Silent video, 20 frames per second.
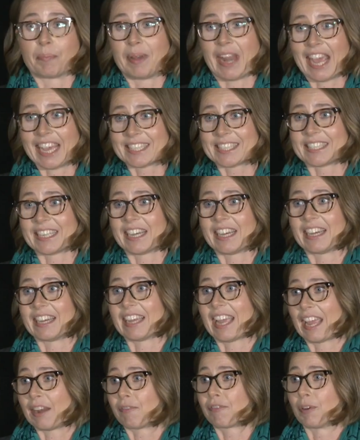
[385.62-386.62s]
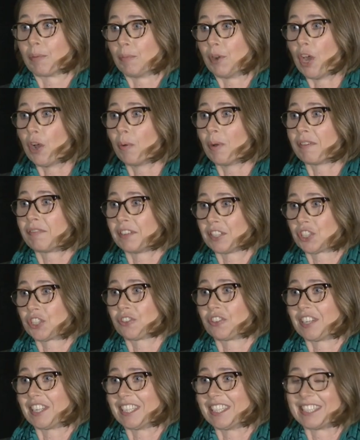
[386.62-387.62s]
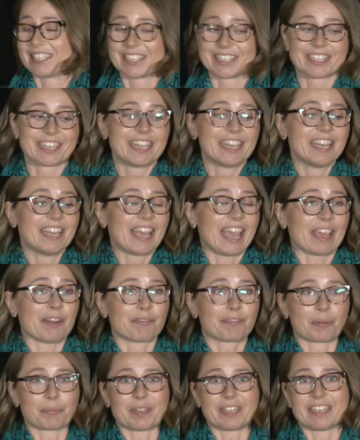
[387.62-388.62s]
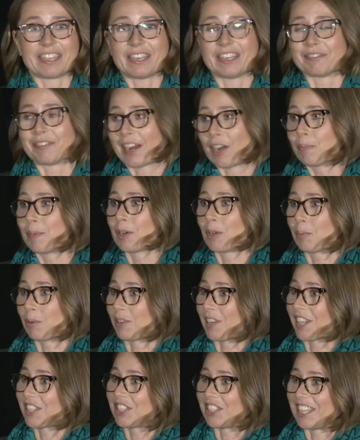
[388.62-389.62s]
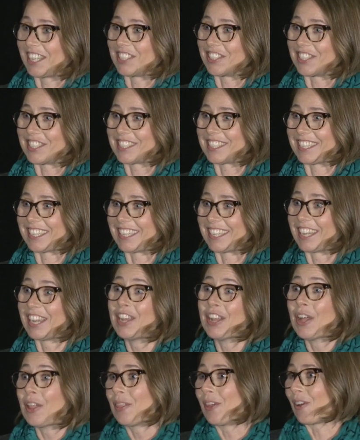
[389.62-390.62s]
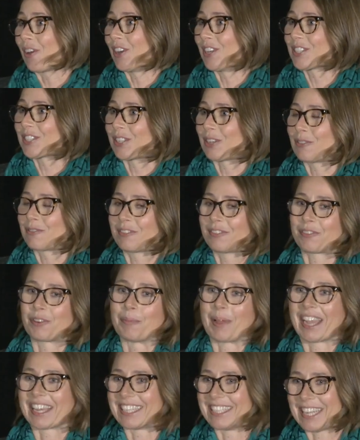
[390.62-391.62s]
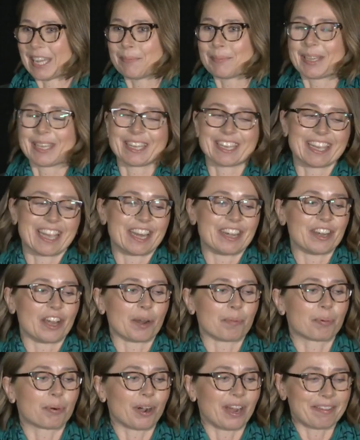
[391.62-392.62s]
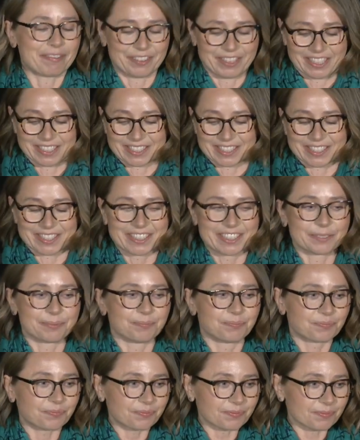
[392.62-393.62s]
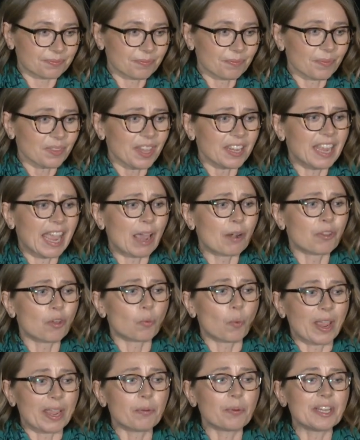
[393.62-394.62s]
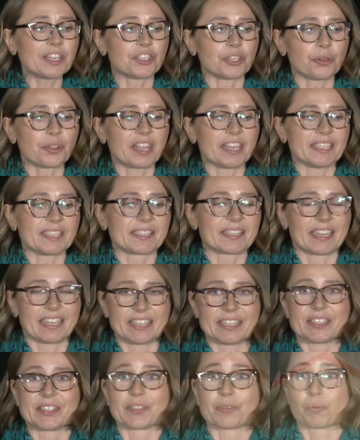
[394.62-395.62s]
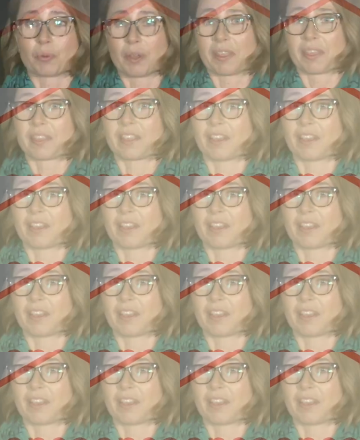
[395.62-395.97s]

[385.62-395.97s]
NASA and from NOAA Fisheries and from the Environmental Protection Agency. They're also from academia and nonprofits. And the way we do this is with